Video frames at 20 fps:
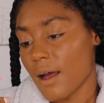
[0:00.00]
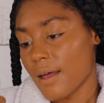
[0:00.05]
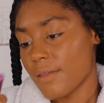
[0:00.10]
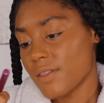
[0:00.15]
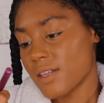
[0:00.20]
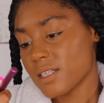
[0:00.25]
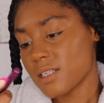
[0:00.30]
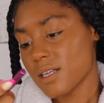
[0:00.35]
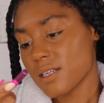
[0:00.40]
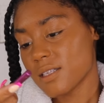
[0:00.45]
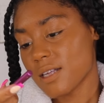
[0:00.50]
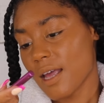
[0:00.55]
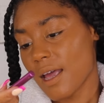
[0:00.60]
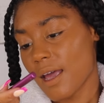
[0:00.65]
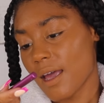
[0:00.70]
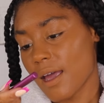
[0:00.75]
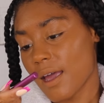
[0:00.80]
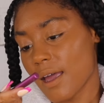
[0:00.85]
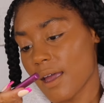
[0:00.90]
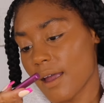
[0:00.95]
This is
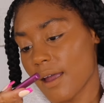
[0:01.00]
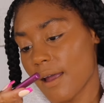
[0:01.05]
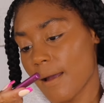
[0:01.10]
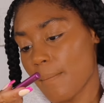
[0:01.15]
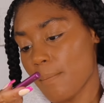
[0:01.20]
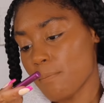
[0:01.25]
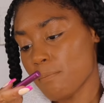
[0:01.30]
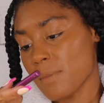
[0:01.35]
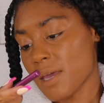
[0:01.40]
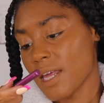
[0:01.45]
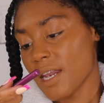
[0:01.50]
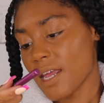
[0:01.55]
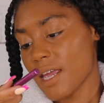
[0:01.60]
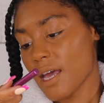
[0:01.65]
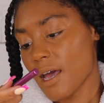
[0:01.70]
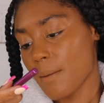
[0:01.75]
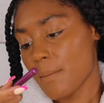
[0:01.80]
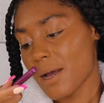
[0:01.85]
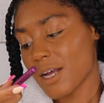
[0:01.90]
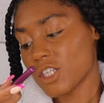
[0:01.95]
a
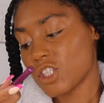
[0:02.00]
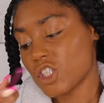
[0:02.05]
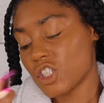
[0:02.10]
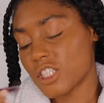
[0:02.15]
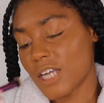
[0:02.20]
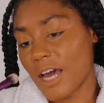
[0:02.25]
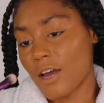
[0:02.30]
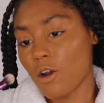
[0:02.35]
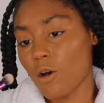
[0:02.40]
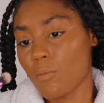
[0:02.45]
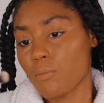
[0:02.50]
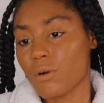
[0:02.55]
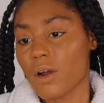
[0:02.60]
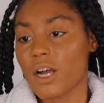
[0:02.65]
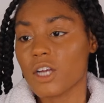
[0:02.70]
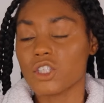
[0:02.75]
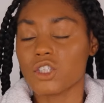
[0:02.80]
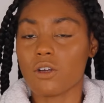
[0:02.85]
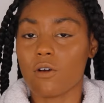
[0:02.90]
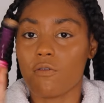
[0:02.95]
medium shadow
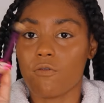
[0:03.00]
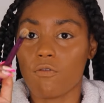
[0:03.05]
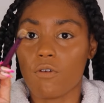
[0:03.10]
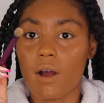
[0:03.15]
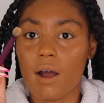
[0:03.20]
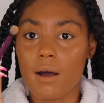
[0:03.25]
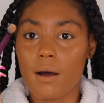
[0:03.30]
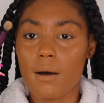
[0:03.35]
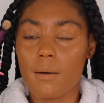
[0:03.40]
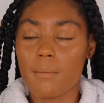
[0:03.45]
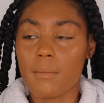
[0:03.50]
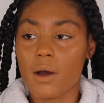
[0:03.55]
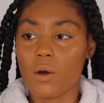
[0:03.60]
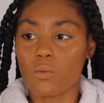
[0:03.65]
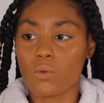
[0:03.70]
brush from